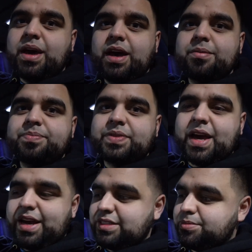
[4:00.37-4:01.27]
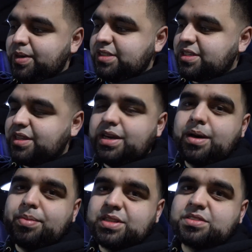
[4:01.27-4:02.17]
that has basically a
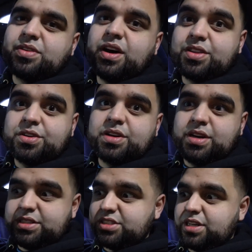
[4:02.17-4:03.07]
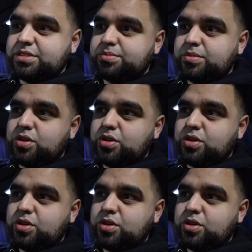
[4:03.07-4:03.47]
bunch of other adjustments.